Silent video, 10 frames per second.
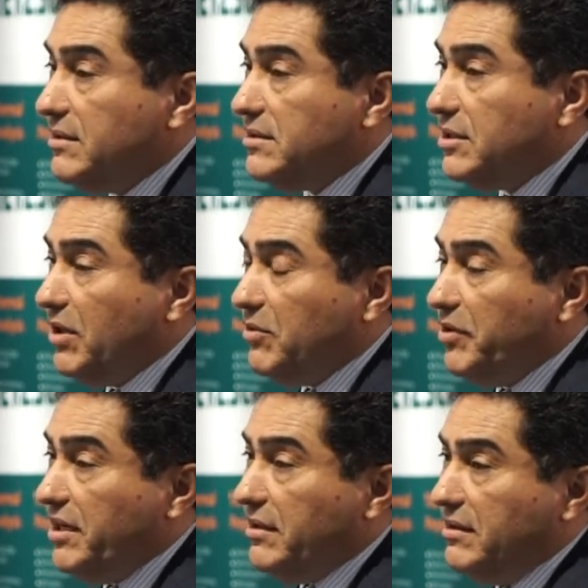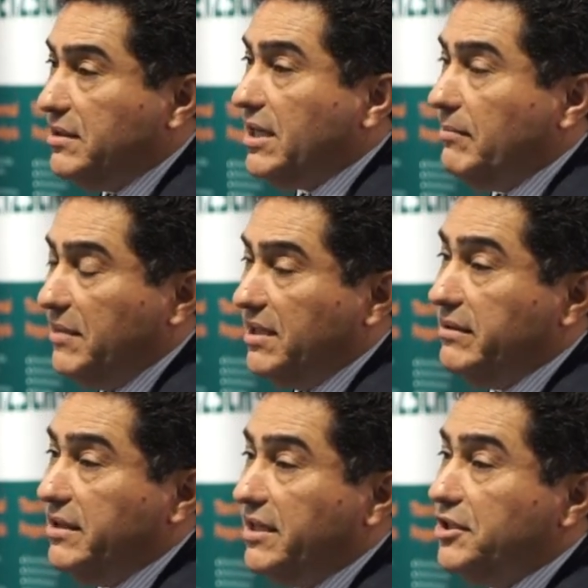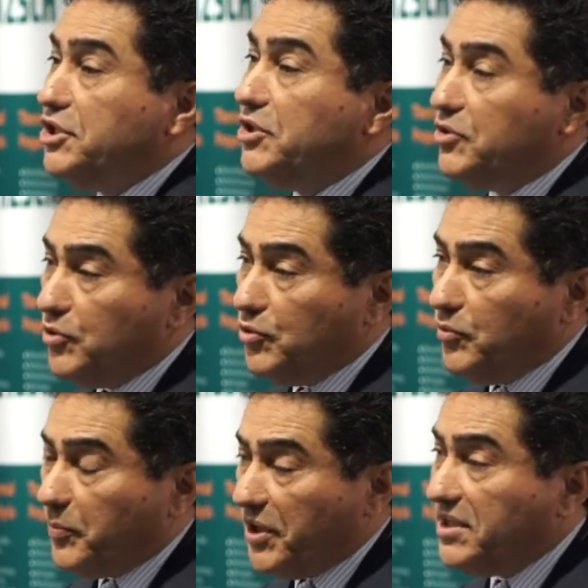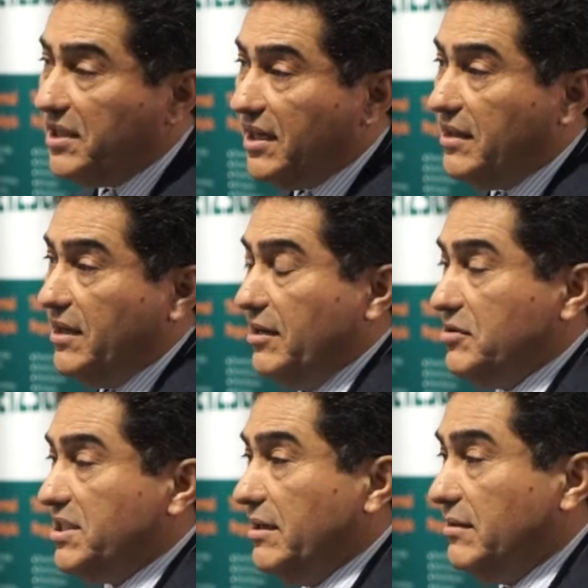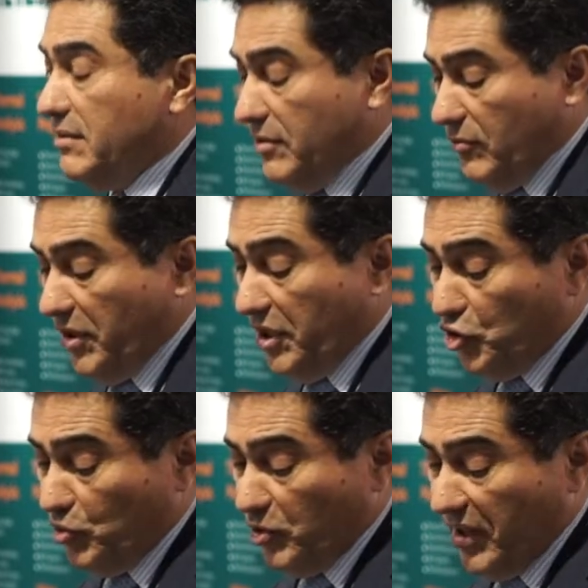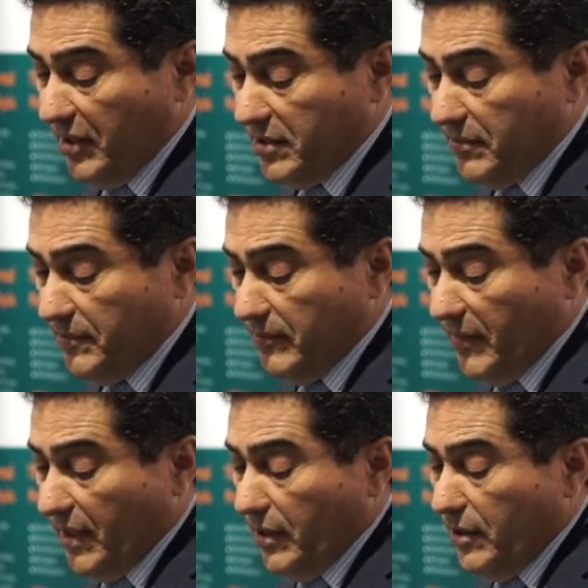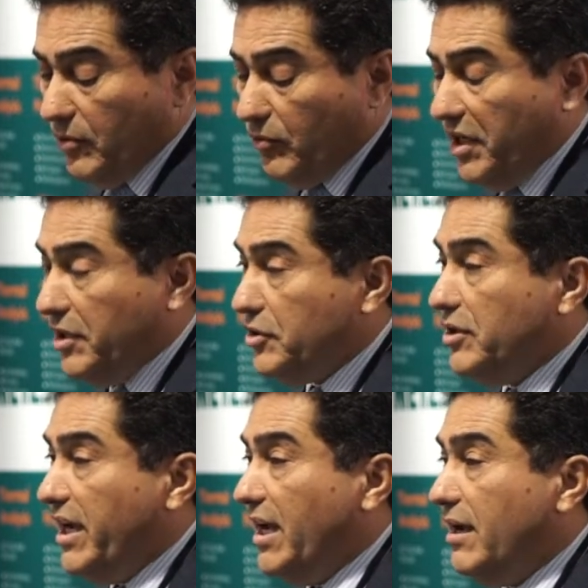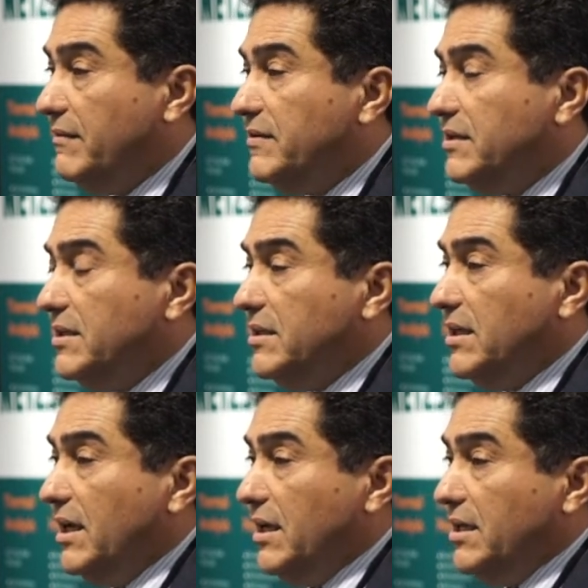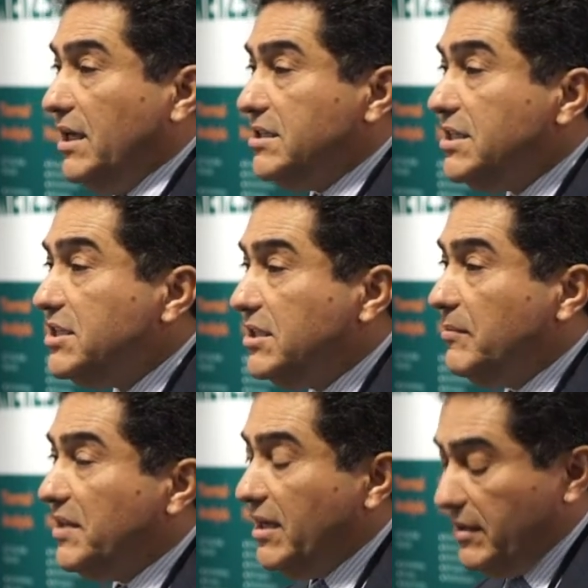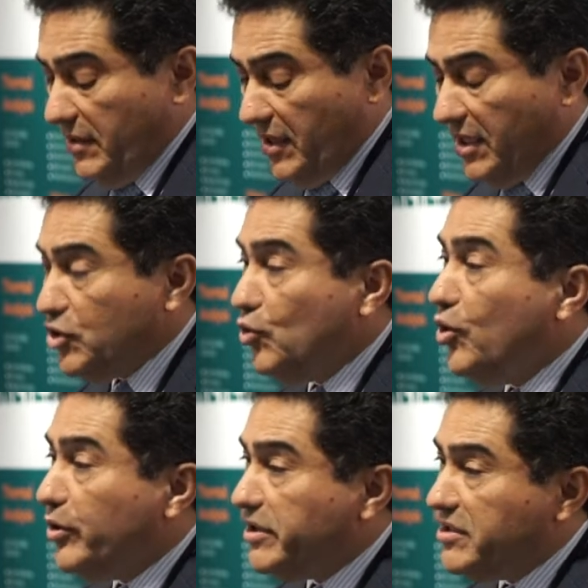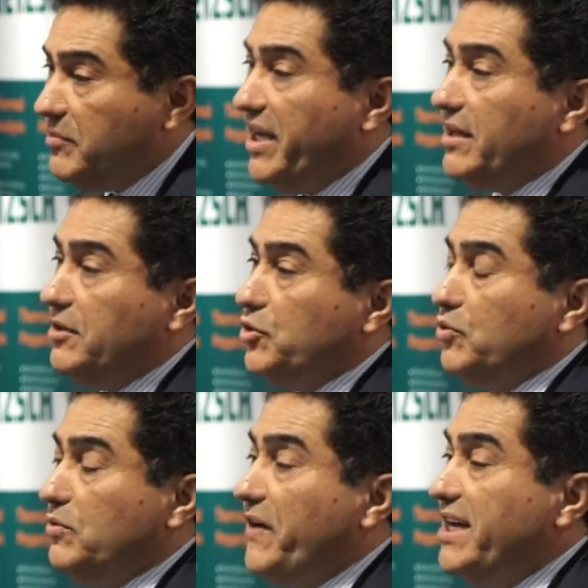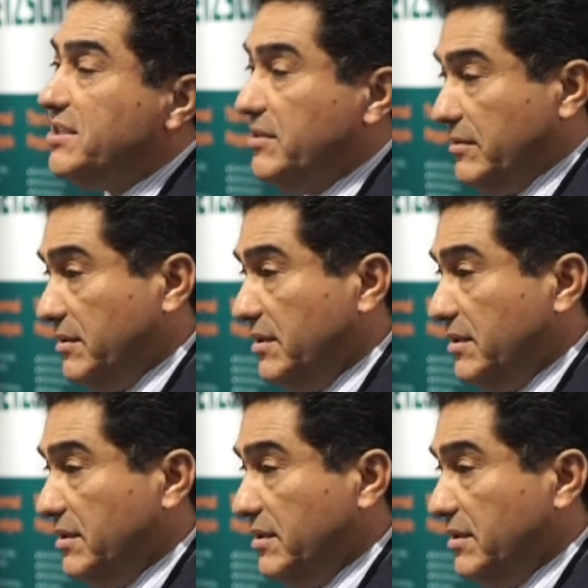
so what do we need in addition to printing at the nanoscale? We need two more things. We need to have a system that's orders of magnitude faster